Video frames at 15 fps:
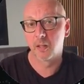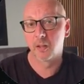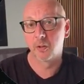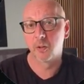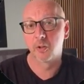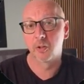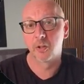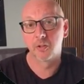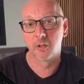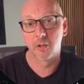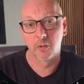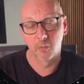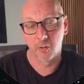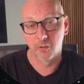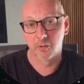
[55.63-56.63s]
not just in
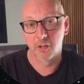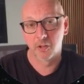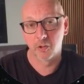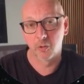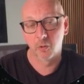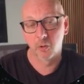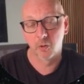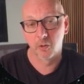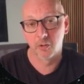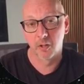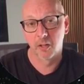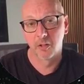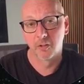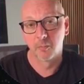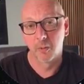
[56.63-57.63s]
a professional
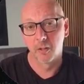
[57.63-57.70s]
context,